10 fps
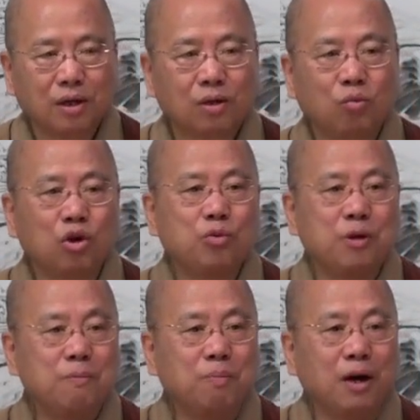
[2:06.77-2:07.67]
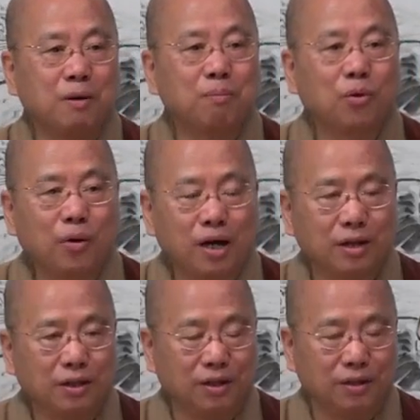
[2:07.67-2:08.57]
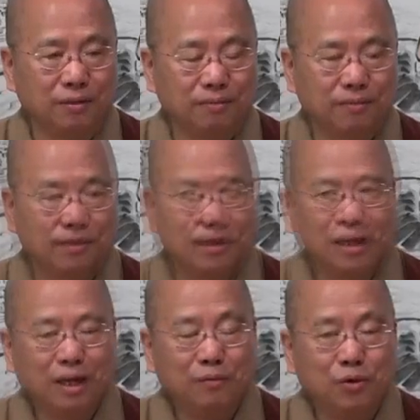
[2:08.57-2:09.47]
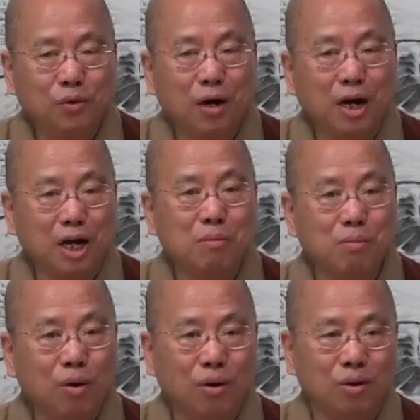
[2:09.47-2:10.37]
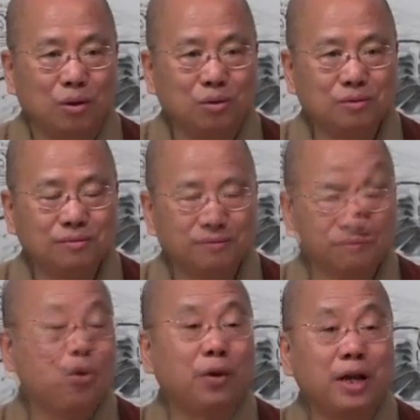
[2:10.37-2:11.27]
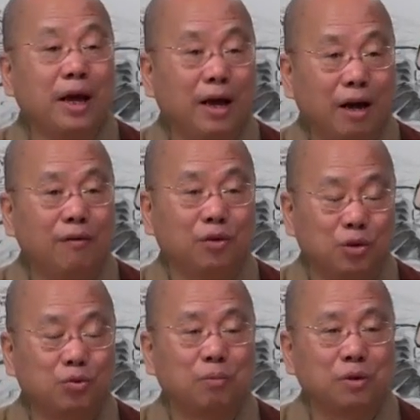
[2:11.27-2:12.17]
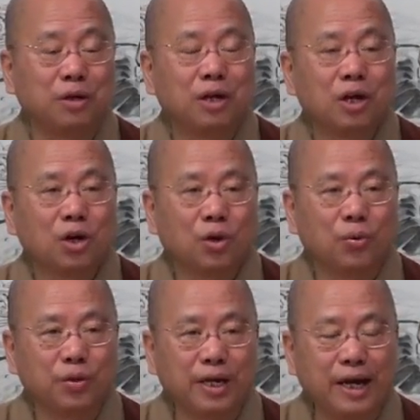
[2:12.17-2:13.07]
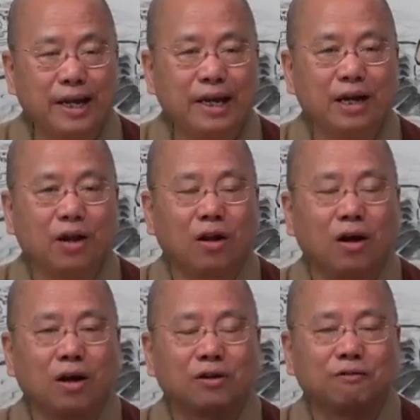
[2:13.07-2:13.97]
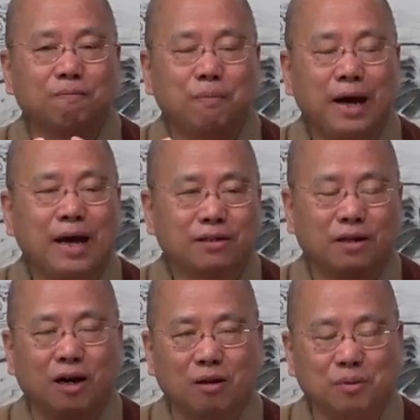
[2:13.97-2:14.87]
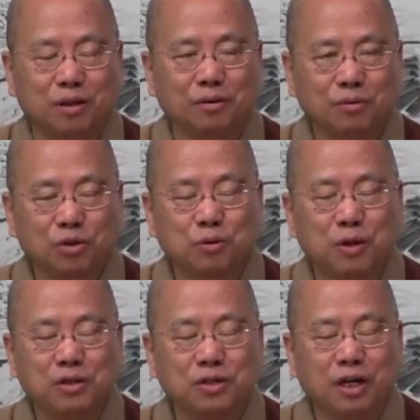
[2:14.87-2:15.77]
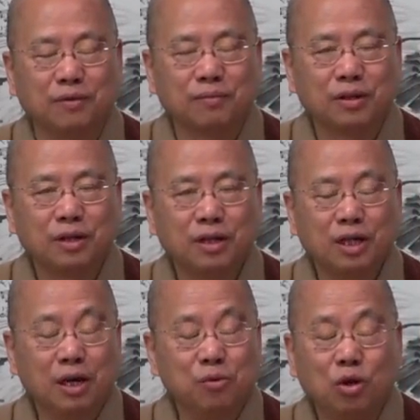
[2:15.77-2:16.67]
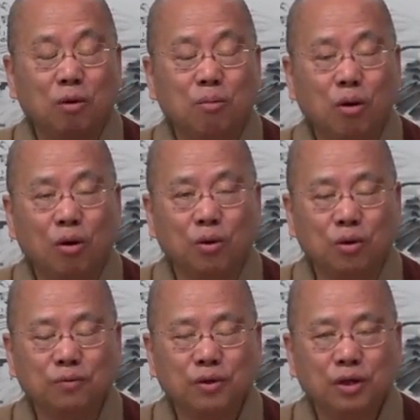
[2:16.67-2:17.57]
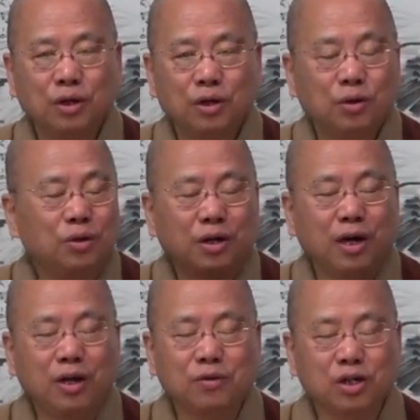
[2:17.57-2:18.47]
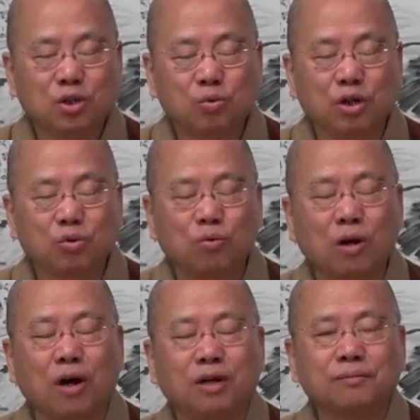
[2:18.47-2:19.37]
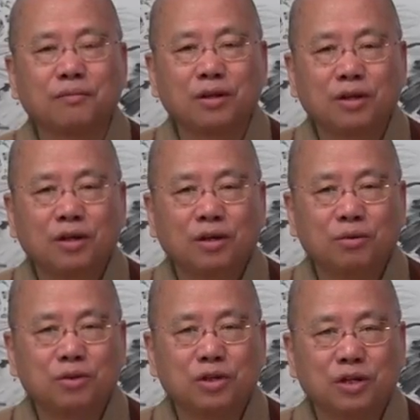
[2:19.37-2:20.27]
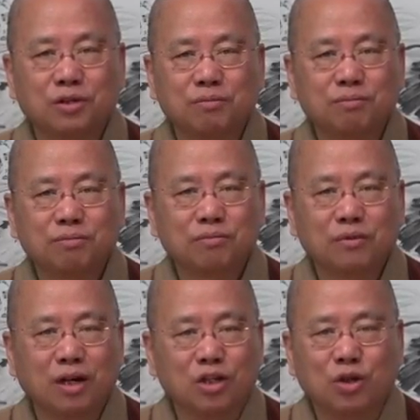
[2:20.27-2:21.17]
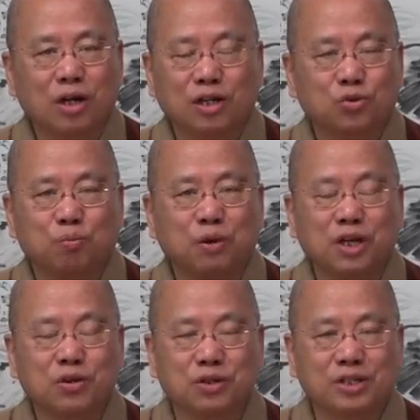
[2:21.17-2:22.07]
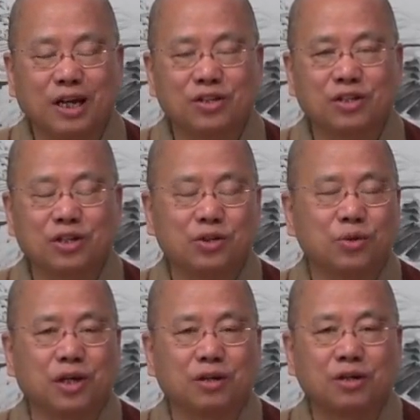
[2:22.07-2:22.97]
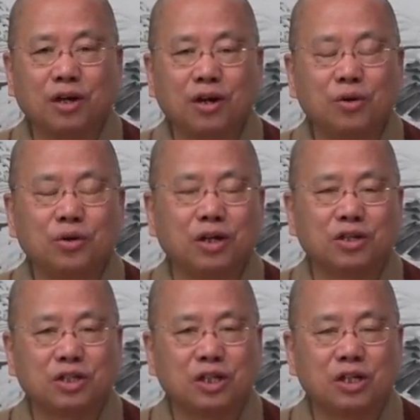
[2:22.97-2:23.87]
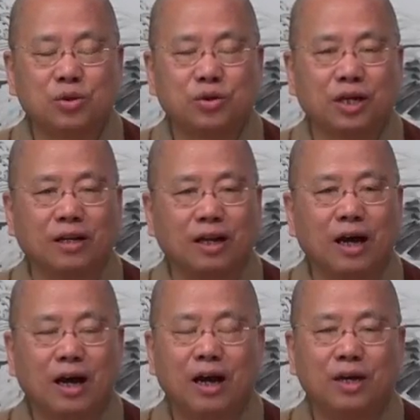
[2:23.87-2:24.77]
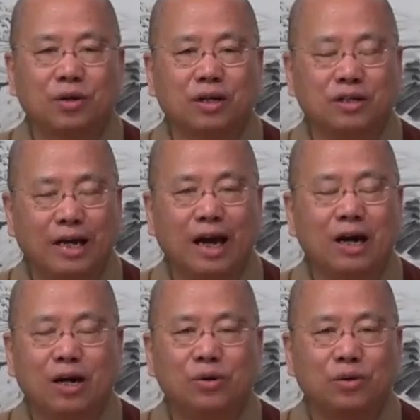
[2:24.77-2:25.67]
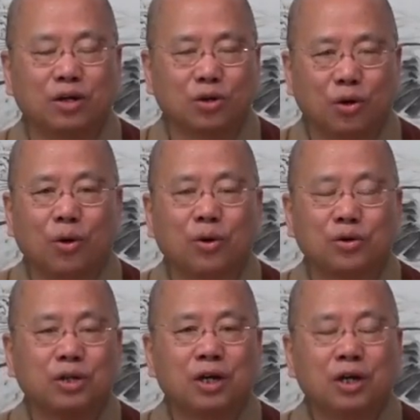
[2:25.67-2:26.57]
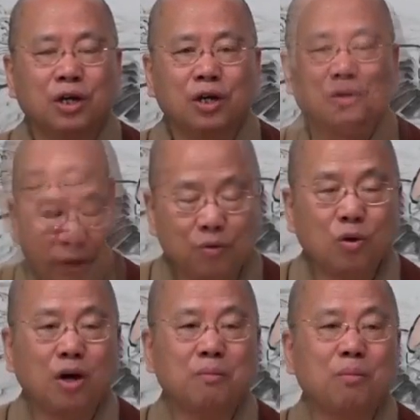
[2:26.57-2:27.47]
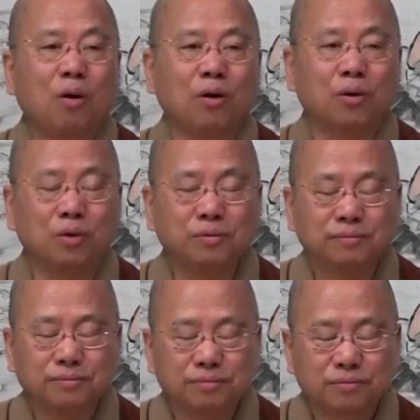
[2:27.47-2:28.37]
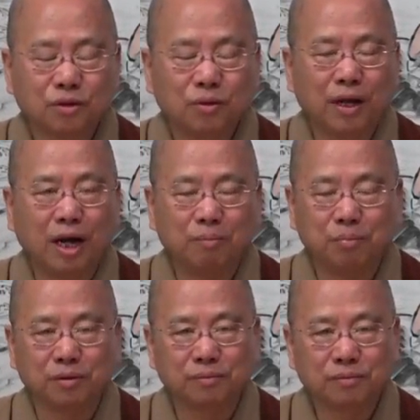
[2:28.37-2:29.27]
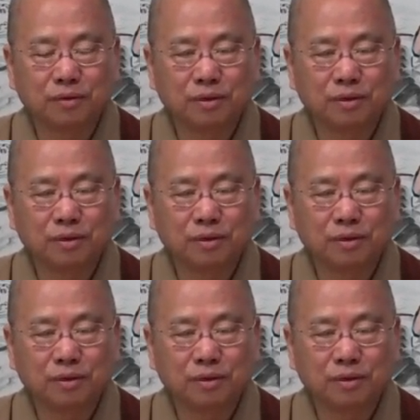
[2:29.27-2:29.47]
What do we mean by morality? If you are immoral, you already have, or you will be creating a lot of bad karma, which means that if you're not moral, you don't care, you just do what you want, you just, as long as you please your senses, you can kill, you can steal, you can lie, you can yell, you can curse. If you are immoral, what happened?